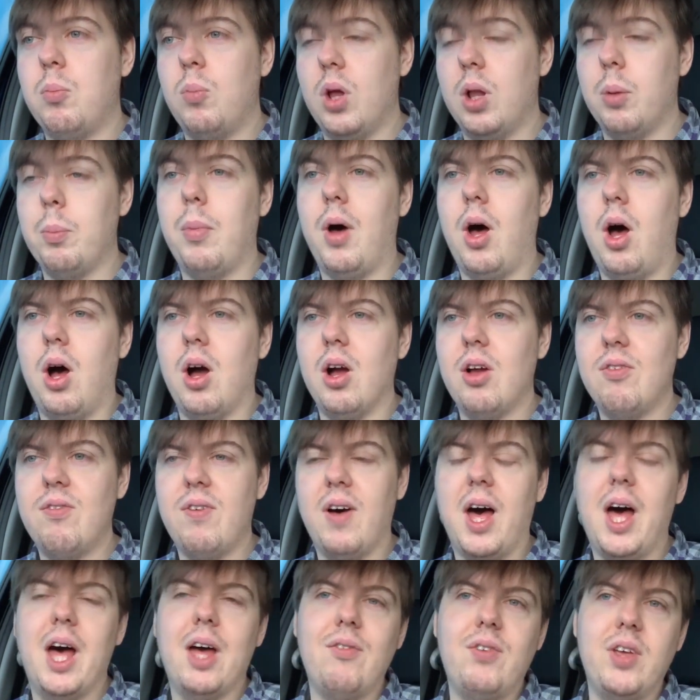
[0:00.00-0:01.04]
will mark
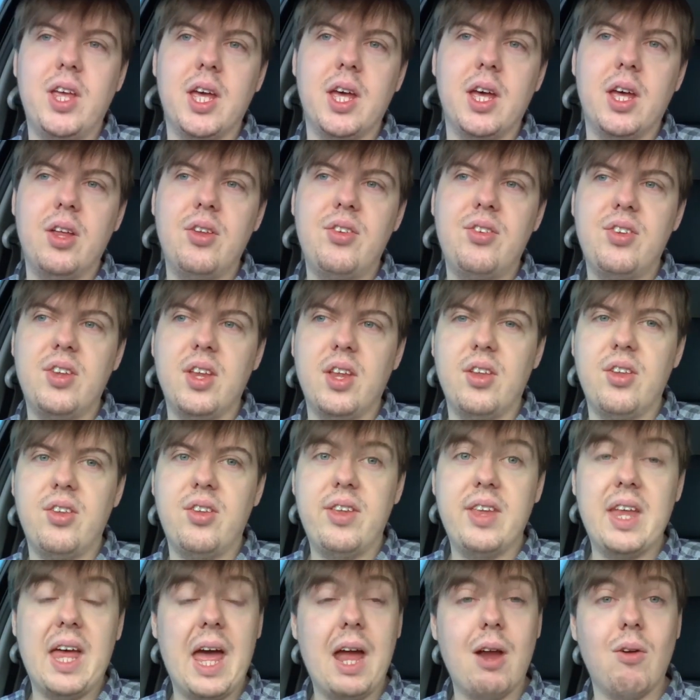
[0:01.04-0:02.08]
5 years
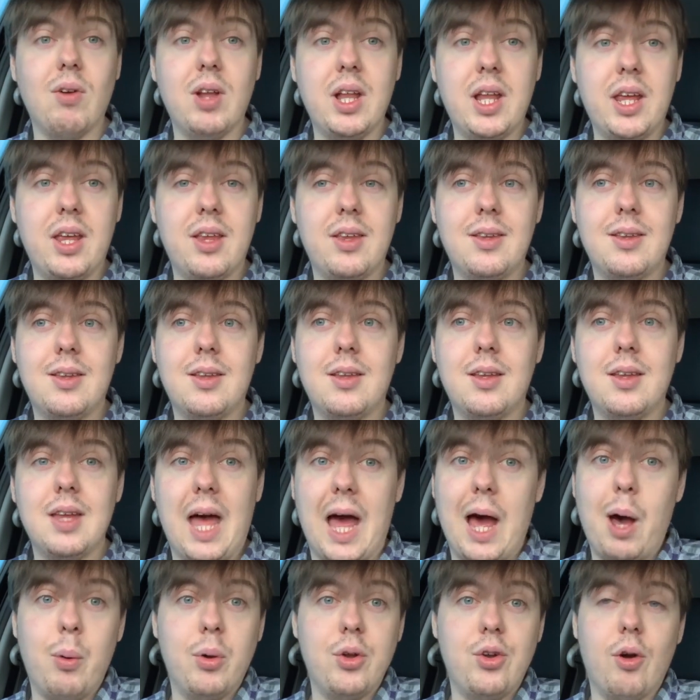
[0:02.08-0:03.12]
since I released
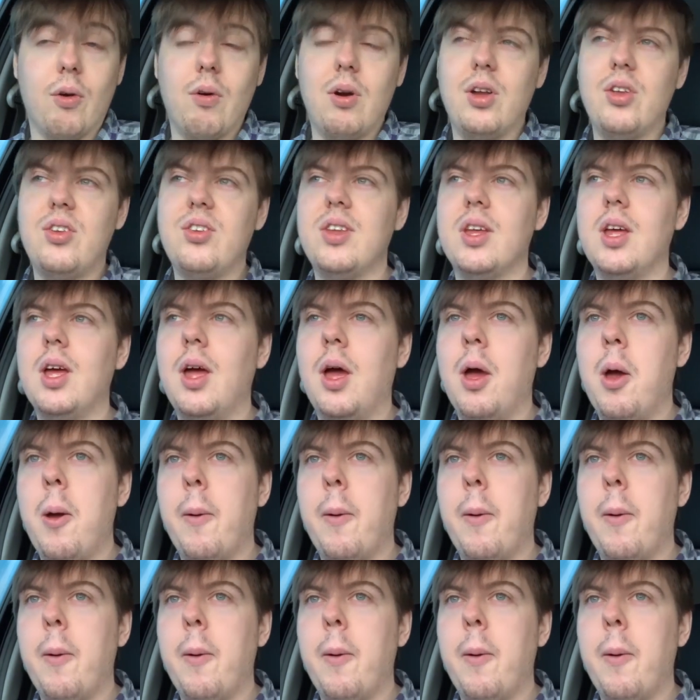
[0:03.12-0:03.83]
Our Doris.